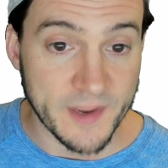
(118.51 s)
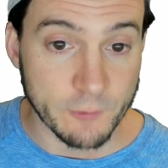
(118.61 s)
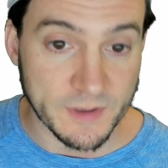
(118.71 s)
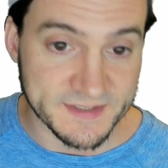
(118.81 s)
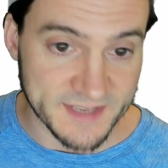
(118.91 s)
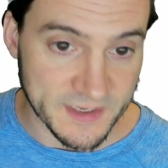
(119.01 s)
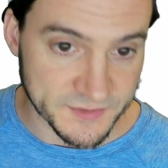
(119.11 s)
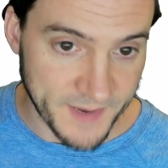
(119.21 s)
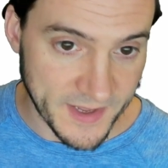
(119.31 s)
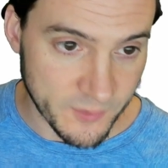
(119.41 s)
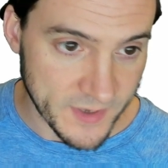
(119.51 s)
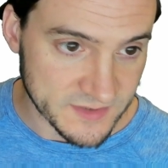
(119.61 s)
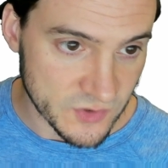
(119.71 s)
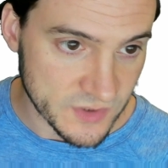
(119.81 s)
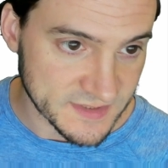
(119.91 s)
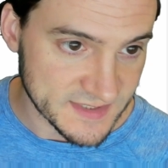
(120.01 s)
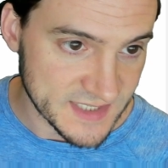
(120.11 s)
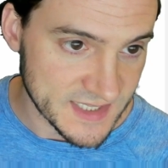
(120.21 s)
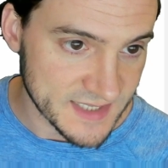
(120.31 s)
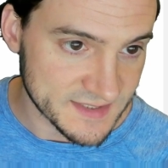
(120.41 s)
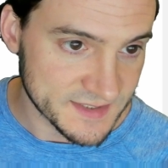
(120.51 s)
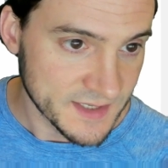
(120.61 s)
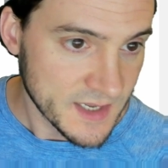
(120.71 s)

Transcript: they run sales, by the way, so you can see this